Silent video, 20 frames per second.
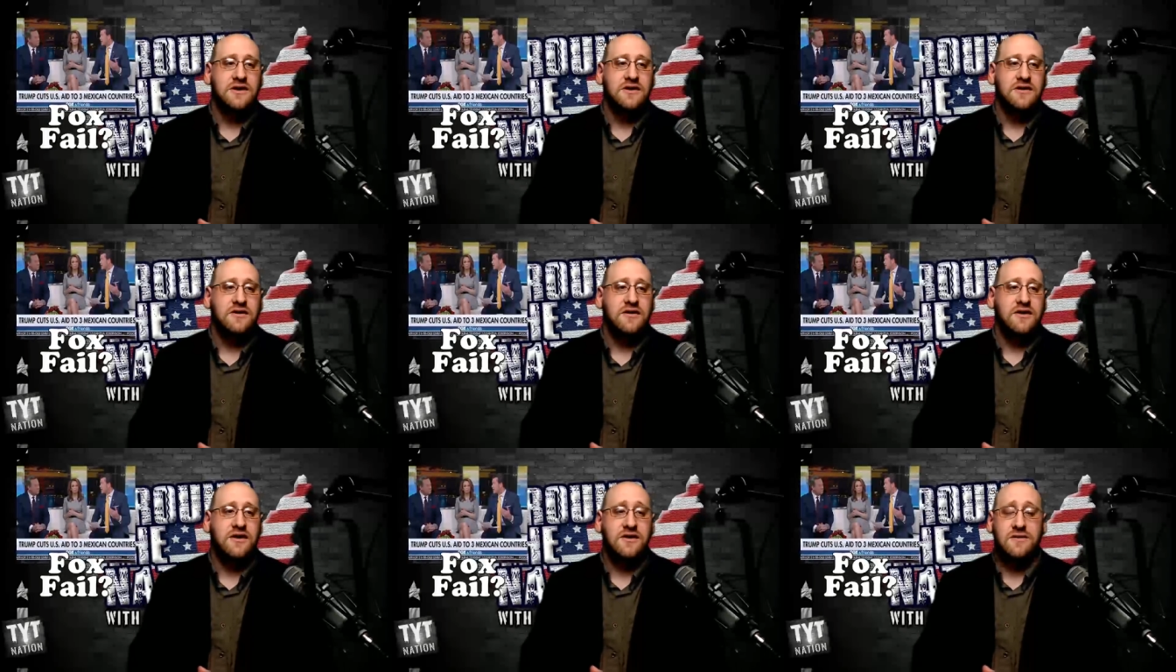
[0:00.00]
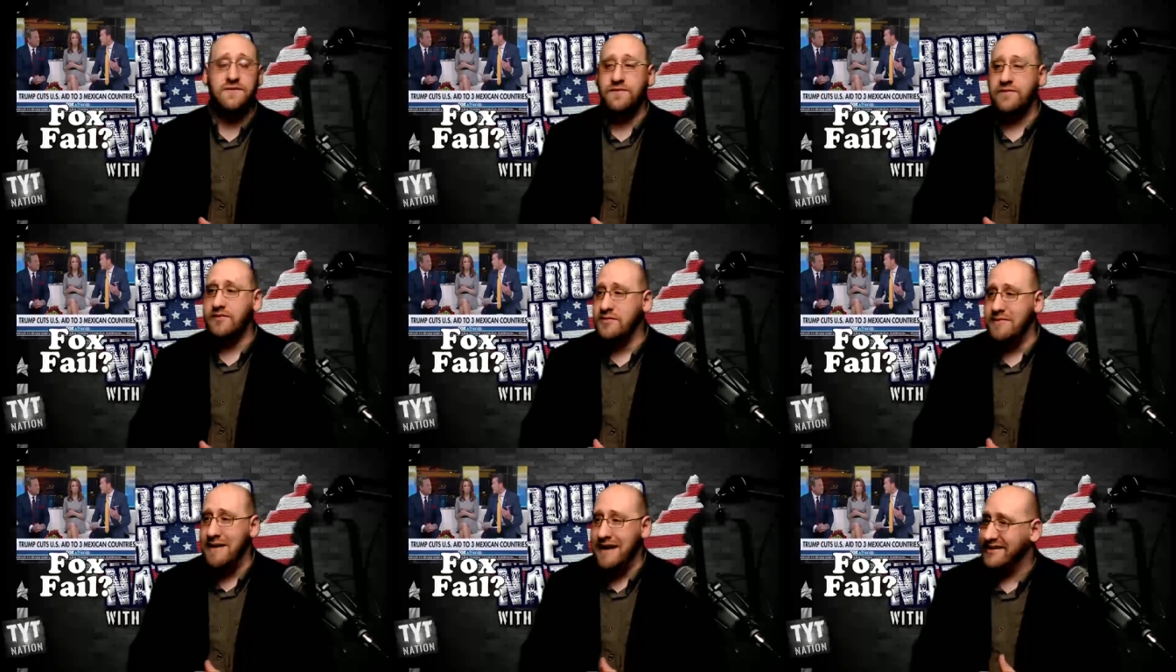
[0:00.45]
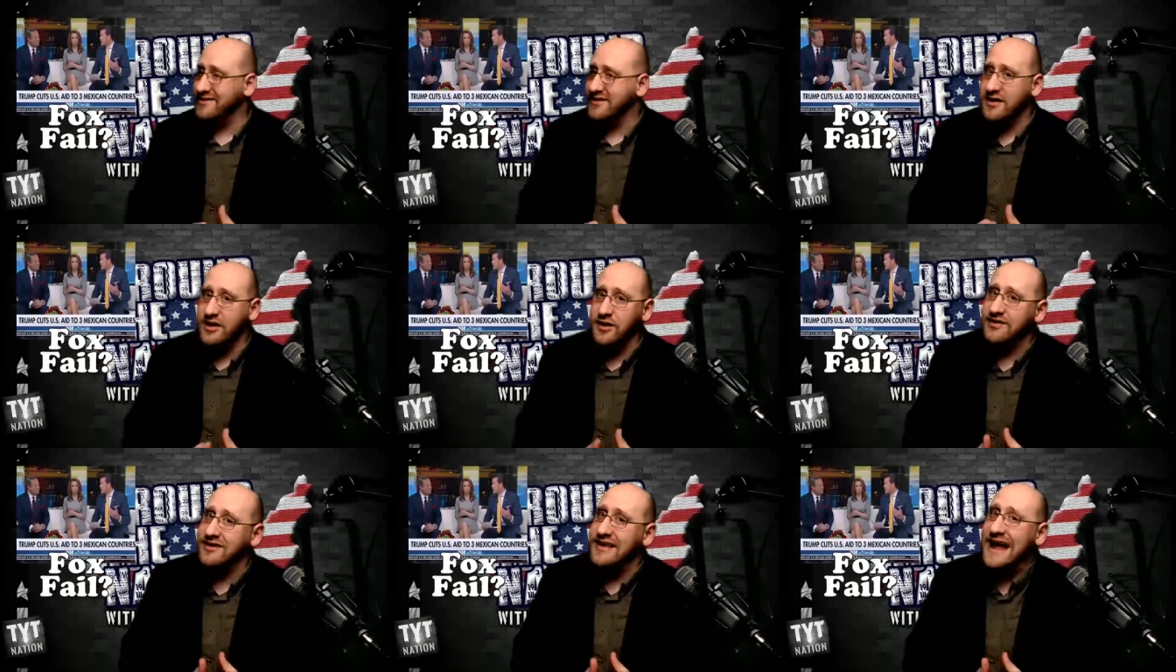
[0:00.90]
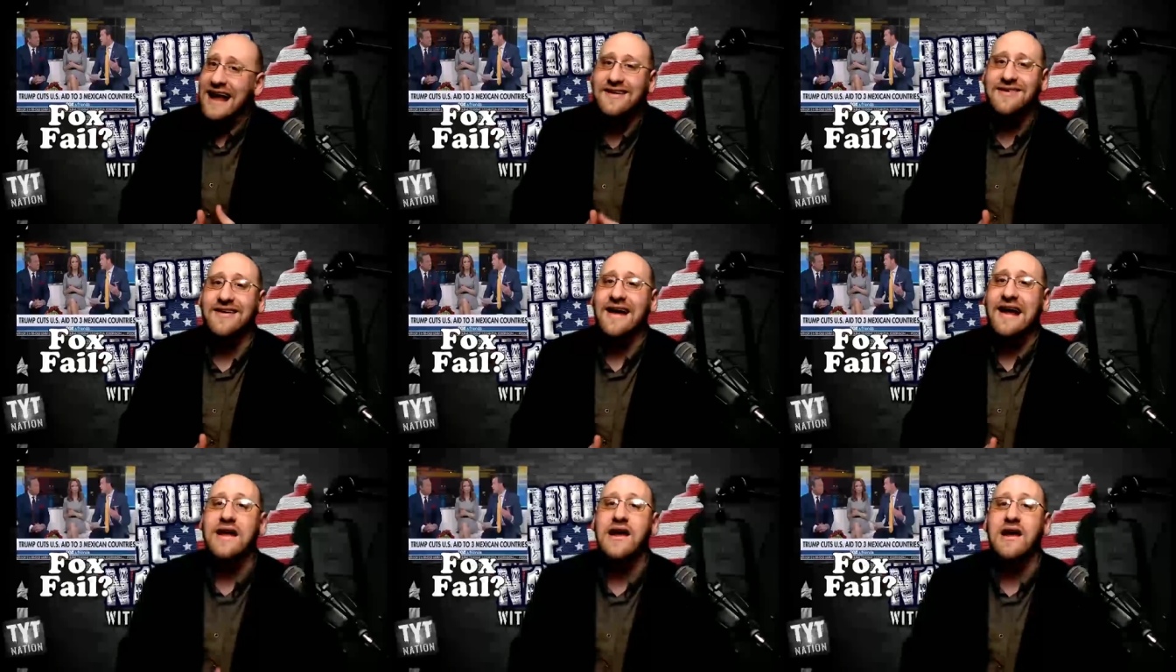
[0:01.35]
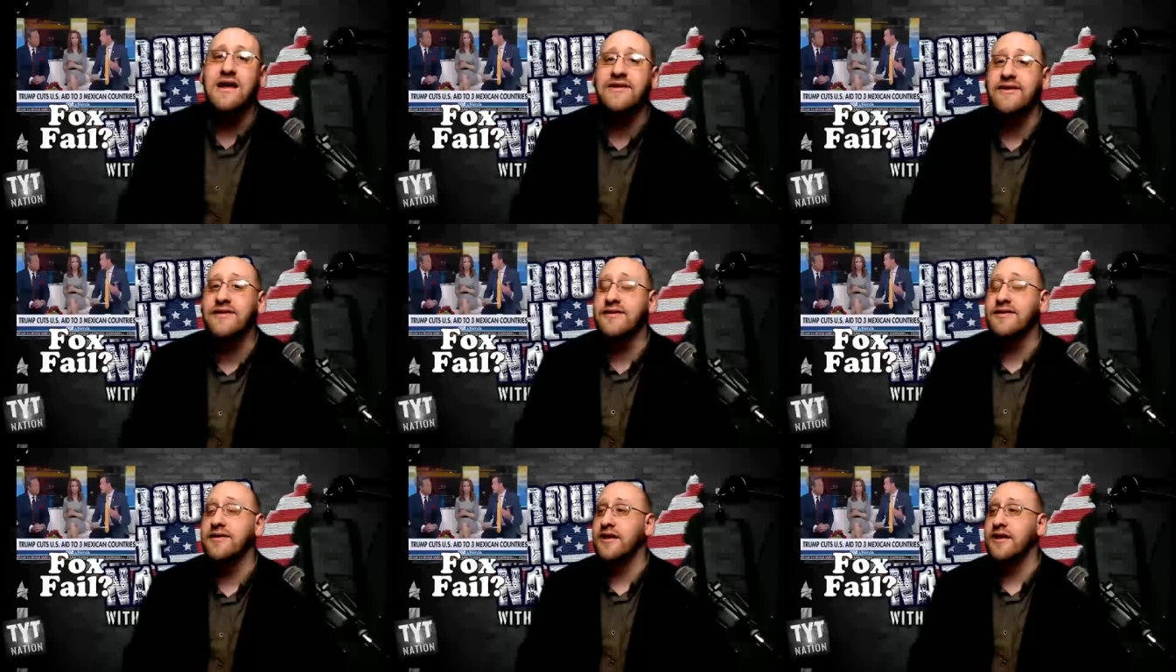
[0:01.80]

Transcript: They're Mexico's not sending us